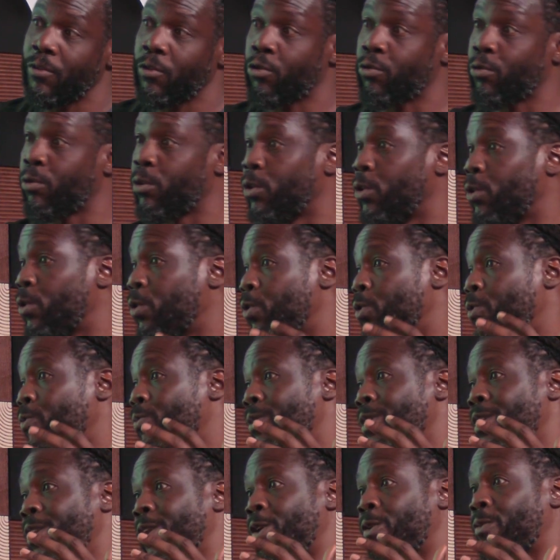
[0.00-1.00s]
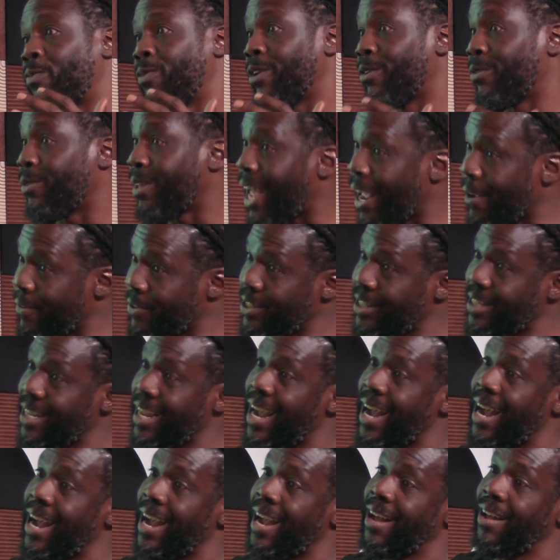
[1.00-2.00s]
through you know their
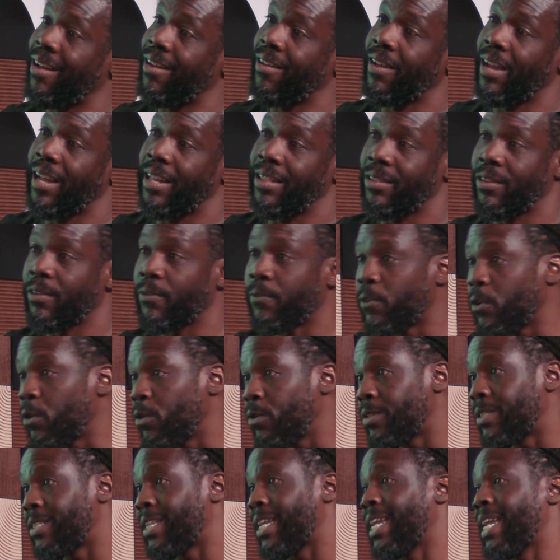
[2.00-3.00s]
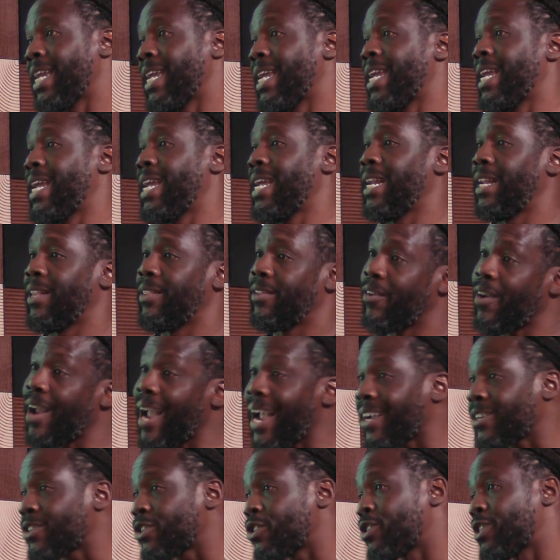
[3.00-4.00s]
lifestyle and the foods they eat yeah. and their
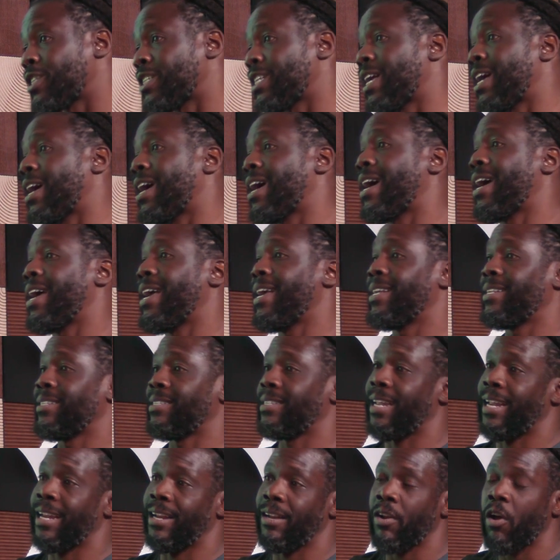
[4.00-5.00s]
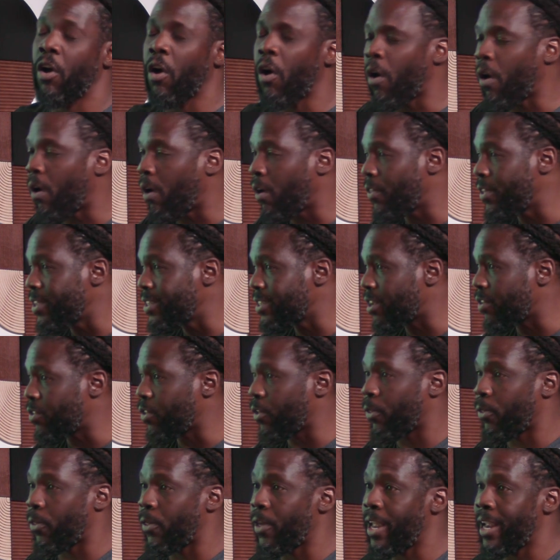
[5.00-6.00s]
exercise and all these
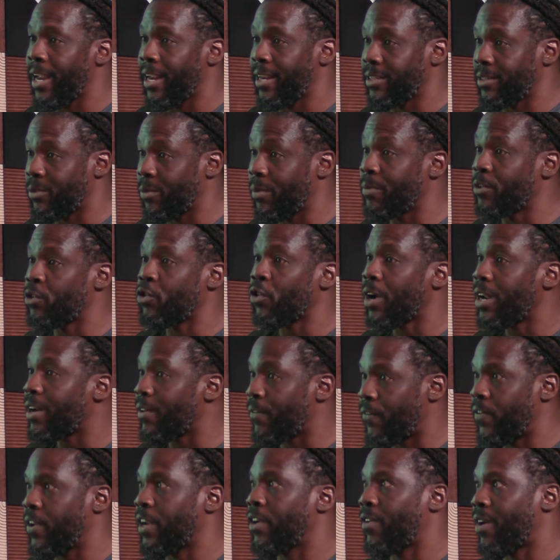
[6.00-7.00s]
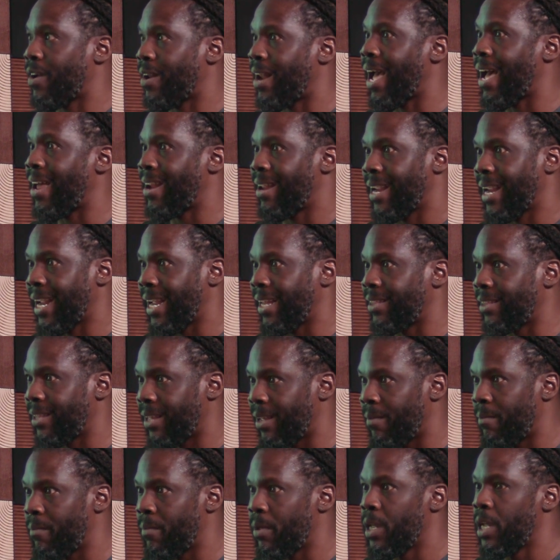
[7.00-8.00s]
other things we've been trying to figure out how to get
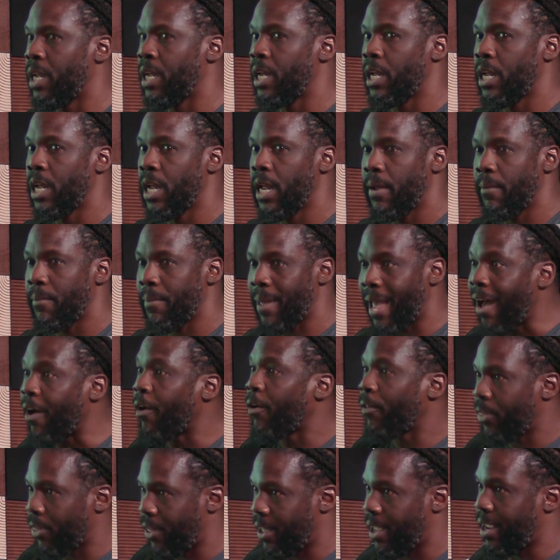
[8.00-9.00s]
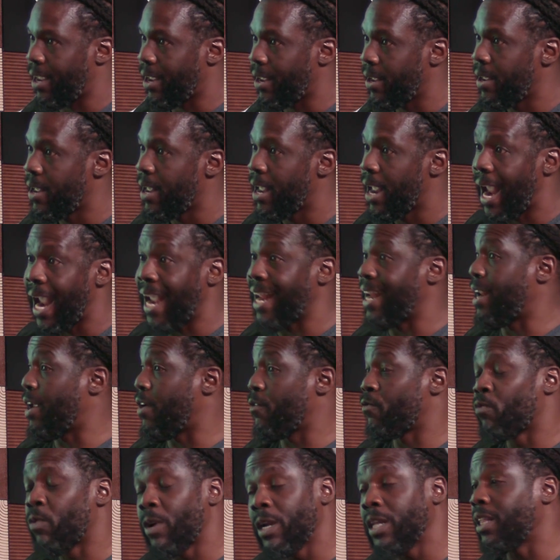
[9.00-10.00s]
them healthy and
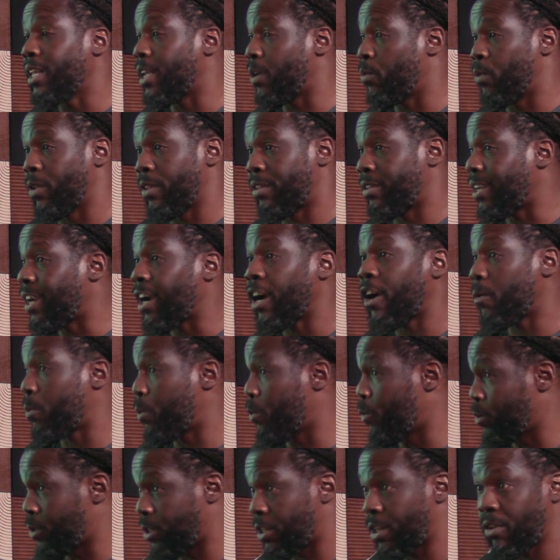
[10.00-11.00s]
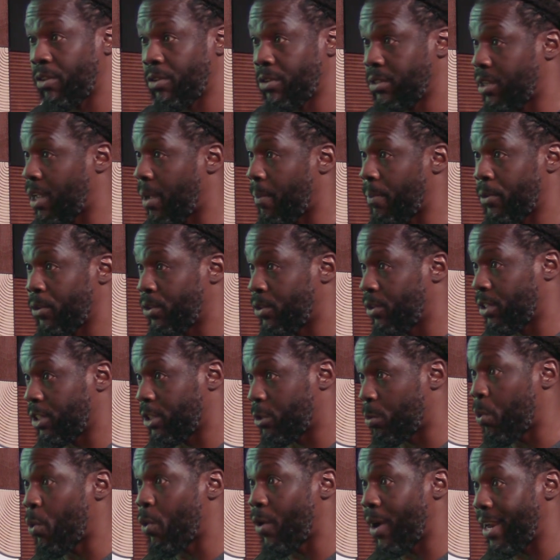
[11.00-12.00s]
really with terrible results up until
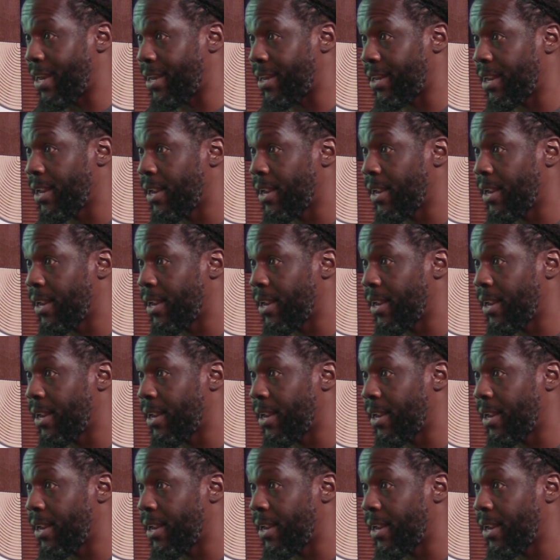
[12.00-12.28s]
this point